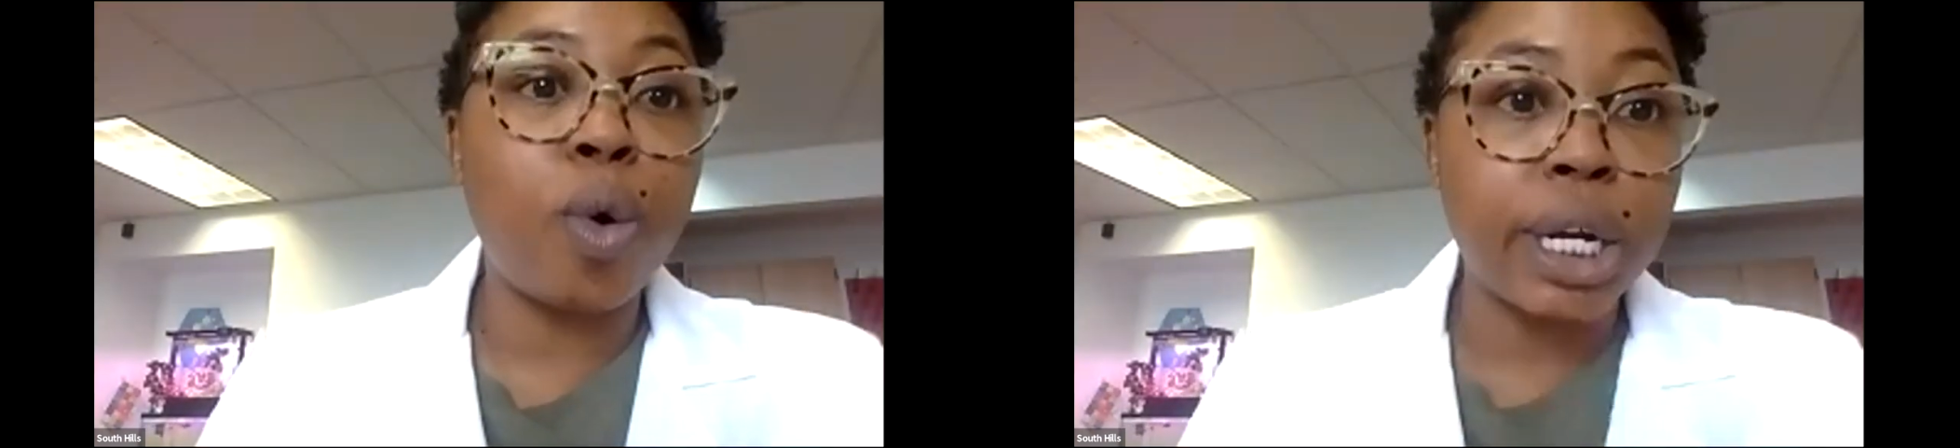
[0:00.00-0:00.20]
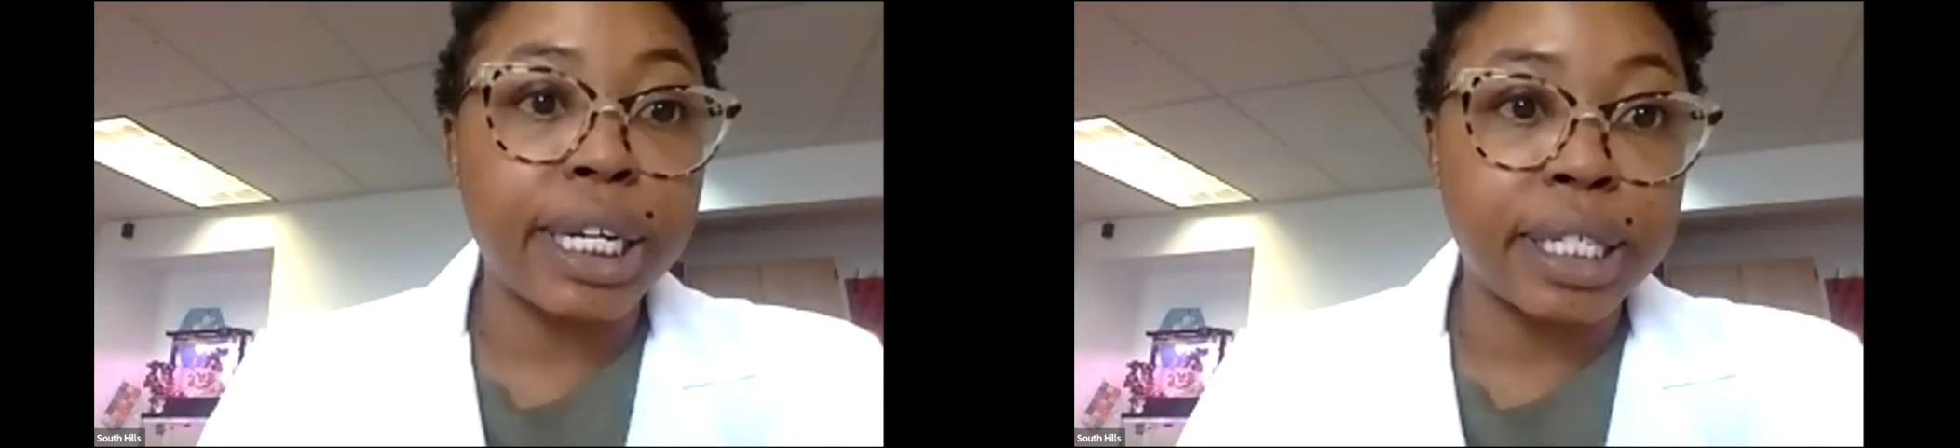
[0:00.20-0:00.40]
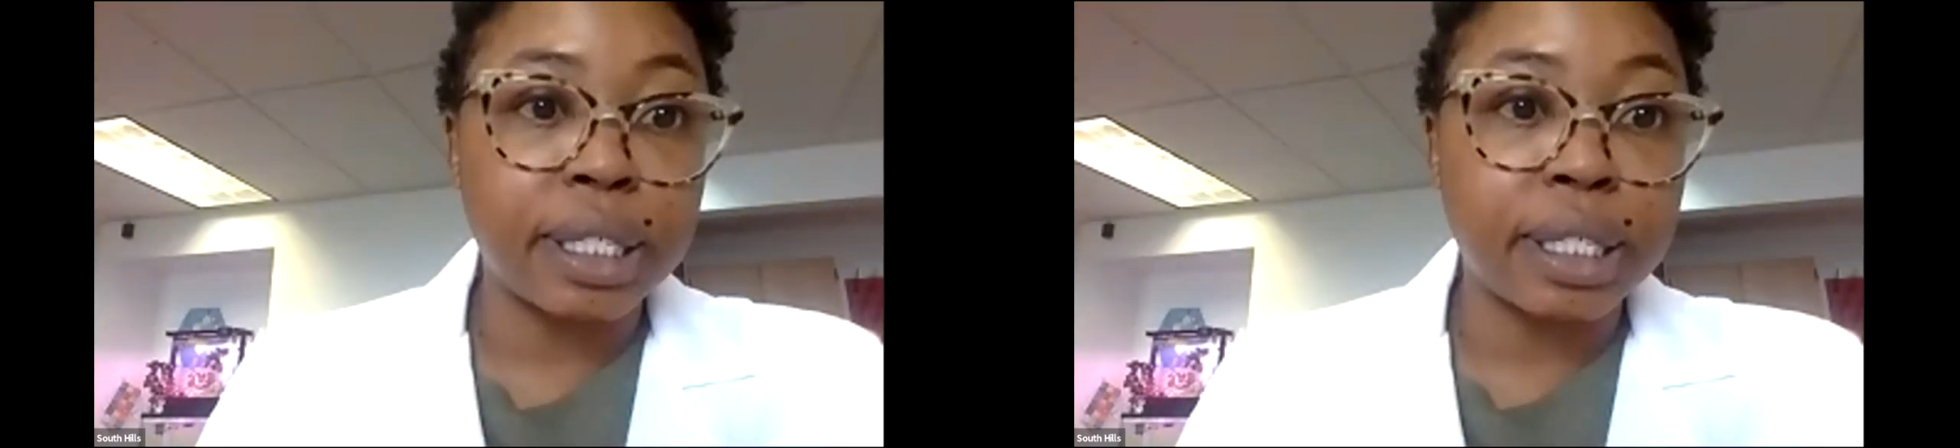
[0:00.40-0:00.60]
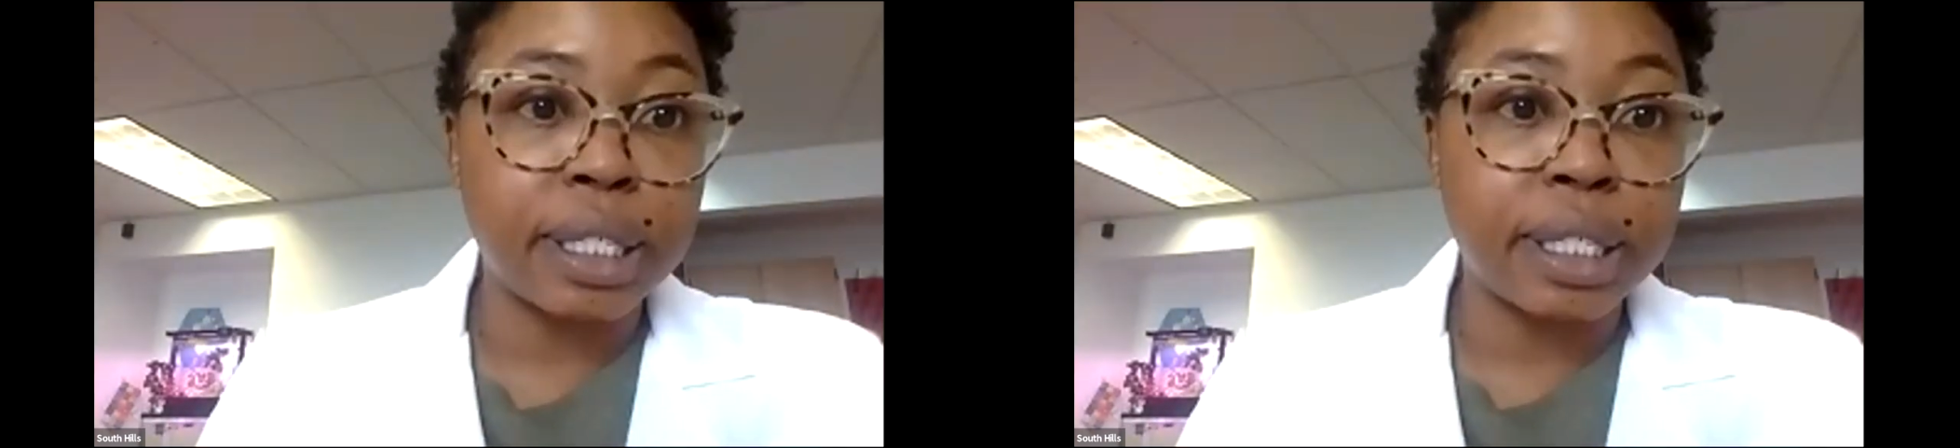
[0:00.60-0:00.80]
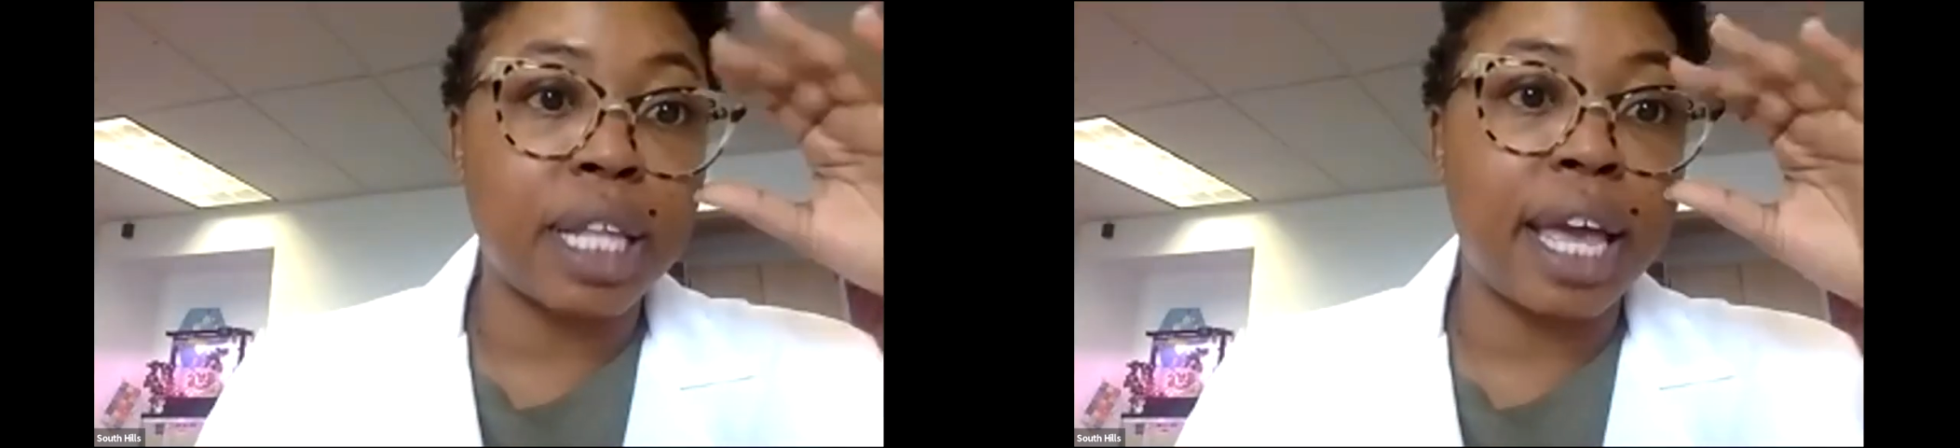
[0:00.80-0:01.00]

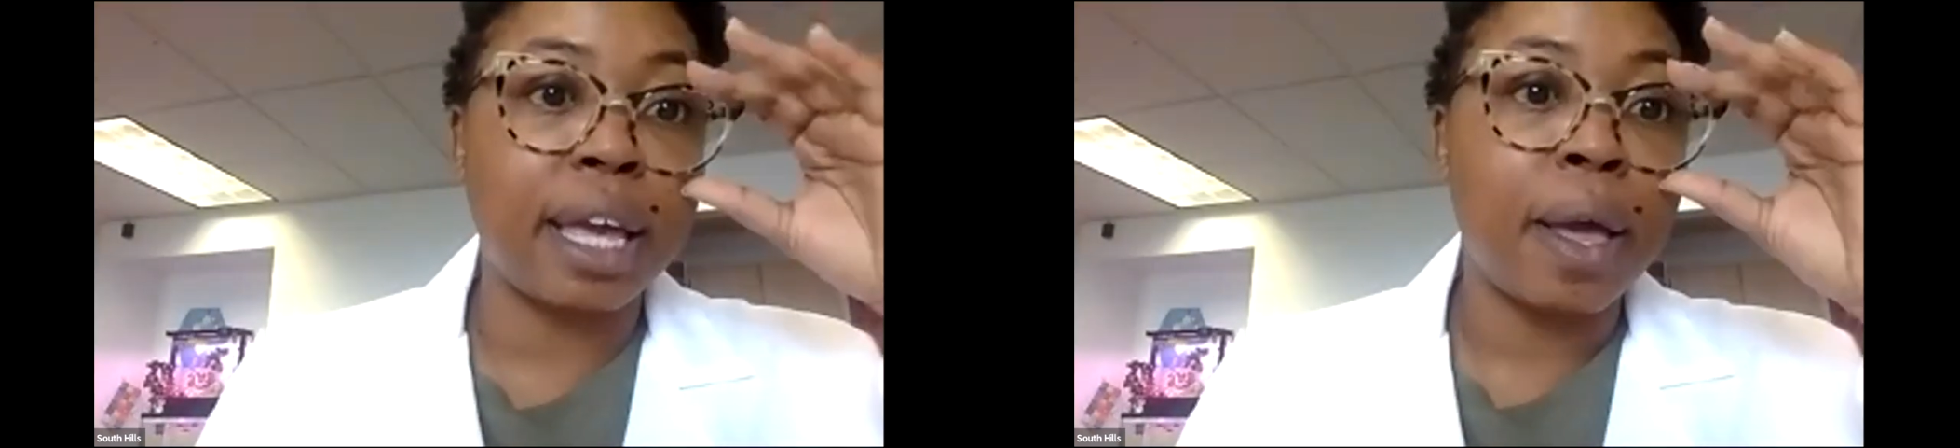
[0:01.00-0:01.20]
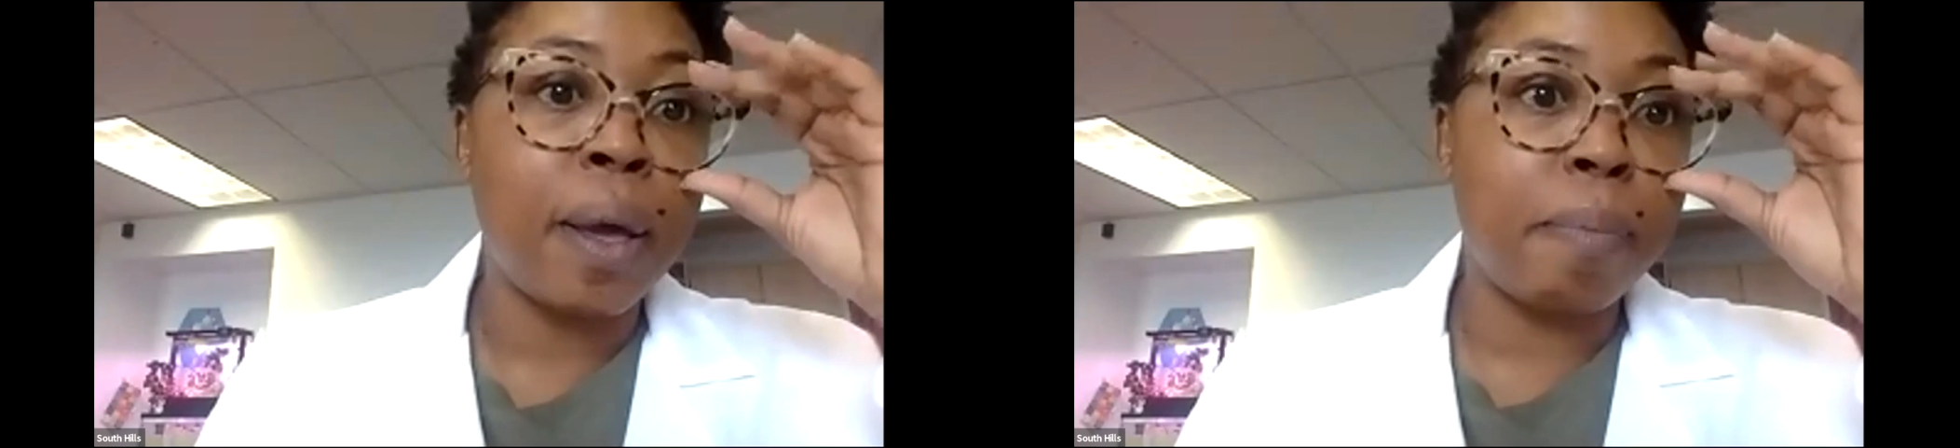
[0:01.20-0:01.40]
organisms like